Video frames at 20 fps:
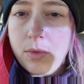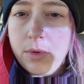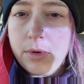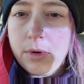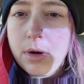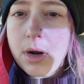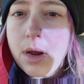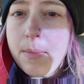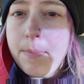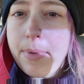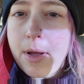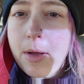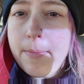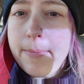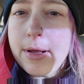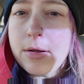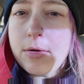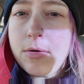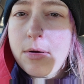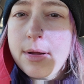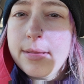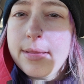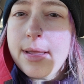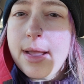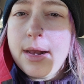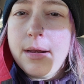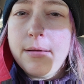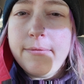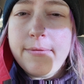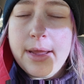order a belt buckle
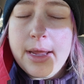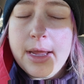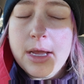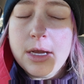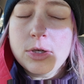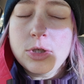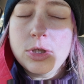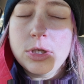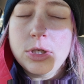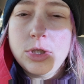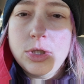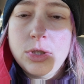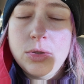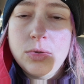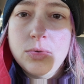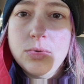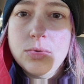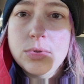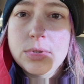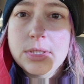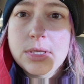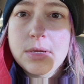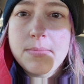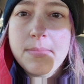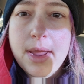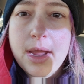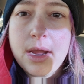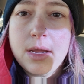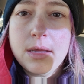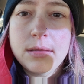online if I actually choose to
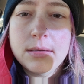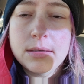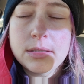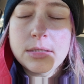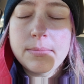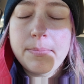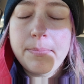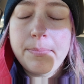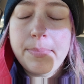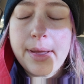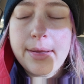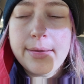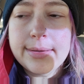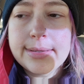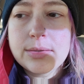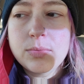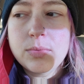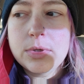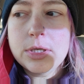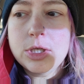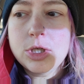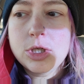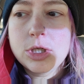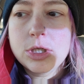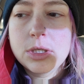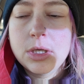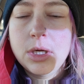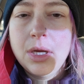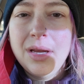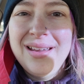make this belt,
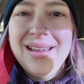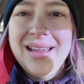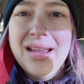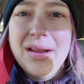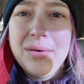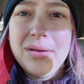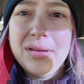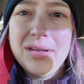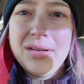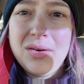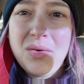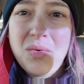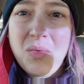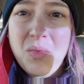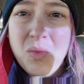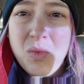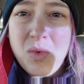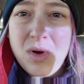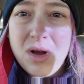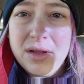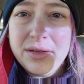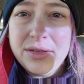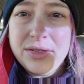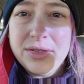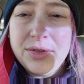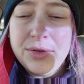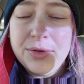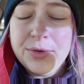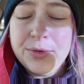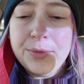which I really don't want
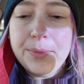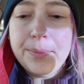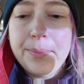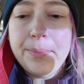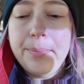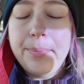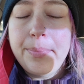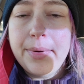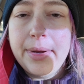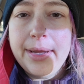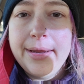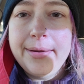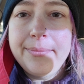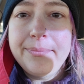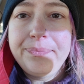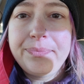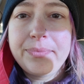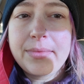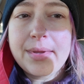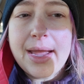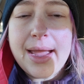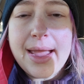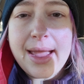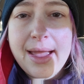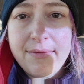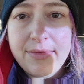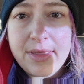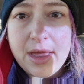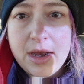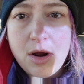to, but I
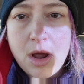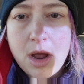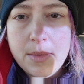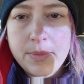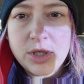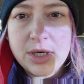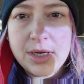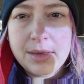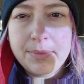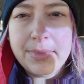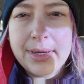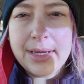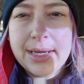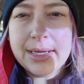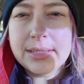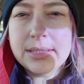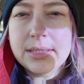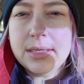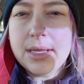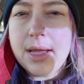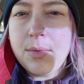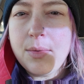have that option because